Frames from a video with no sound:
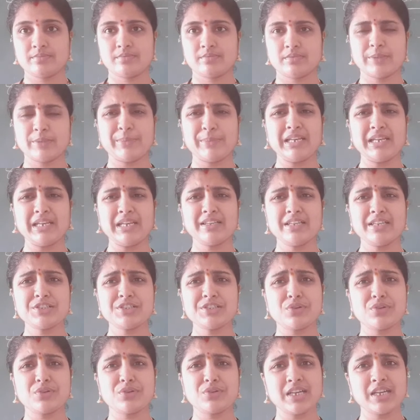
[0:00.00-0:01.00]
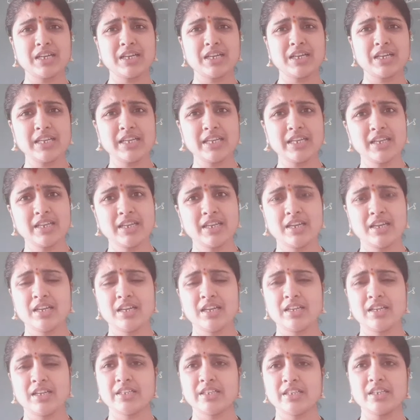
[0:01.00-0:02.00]
The The milk is totally
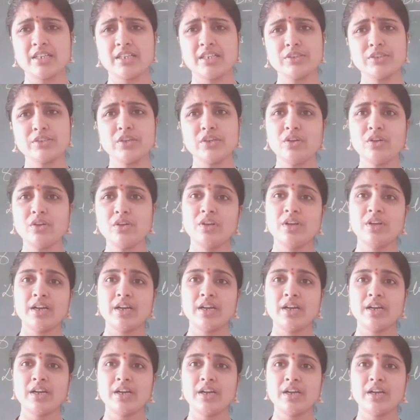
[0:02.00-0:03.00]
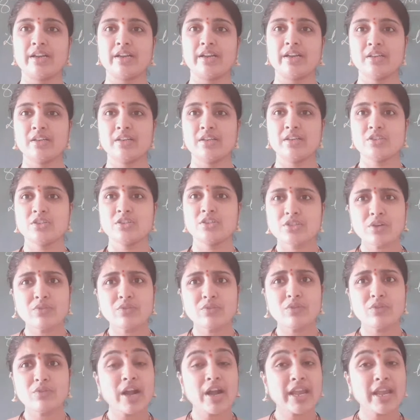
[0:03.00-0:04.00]
turned to curd. So
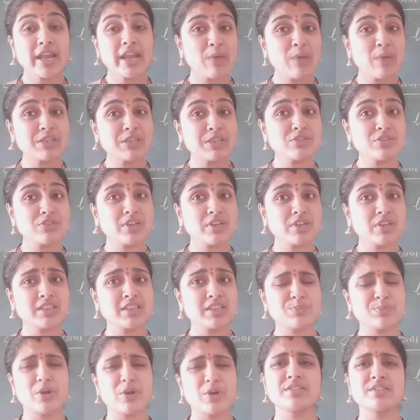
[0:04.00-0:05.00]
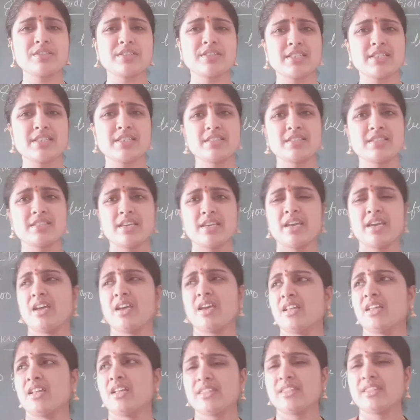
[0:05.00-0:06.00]
what happens during this process?
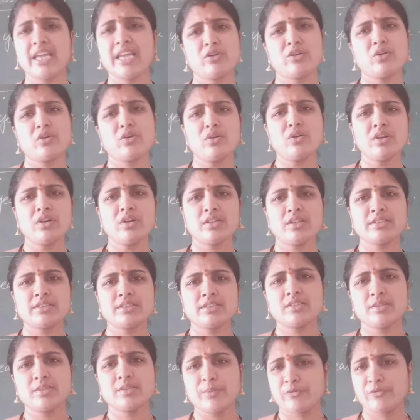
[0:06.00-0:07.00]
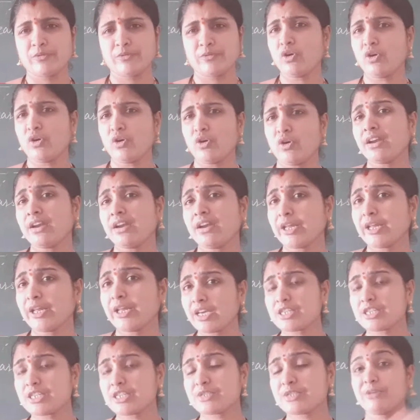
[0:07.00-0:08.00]
They don't, 400
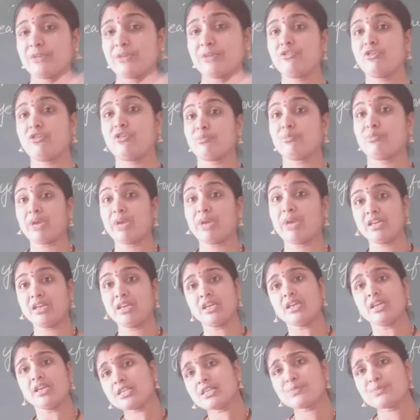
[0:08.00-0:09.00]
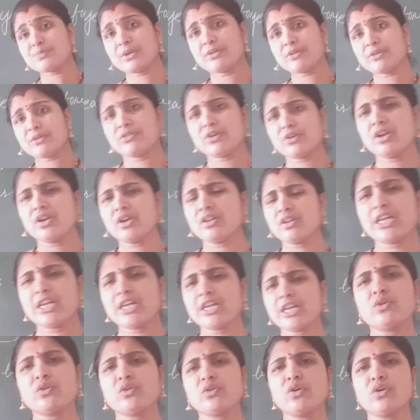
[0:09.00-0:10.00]
years before, many years before, they
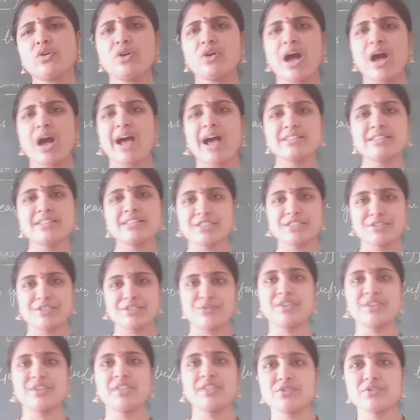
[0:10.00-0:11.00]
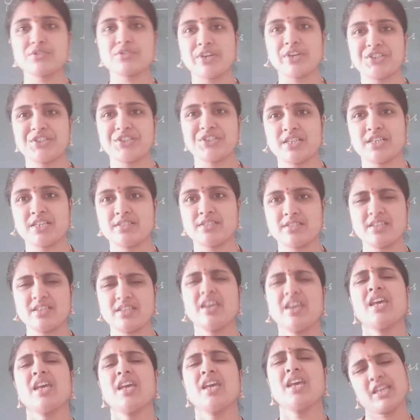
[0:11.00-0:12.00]
don't know answers for these questions.
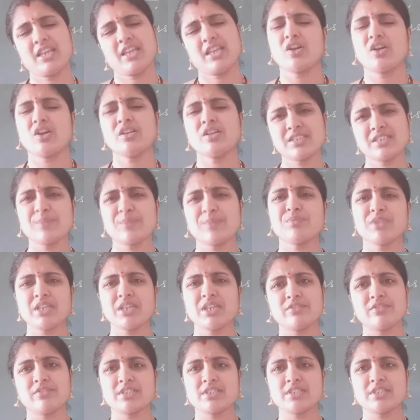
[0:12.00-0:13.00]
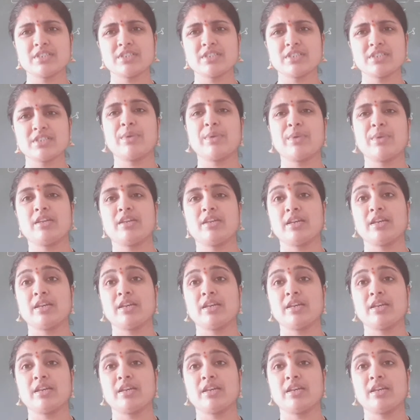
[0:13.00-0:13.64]
They thought something was happening.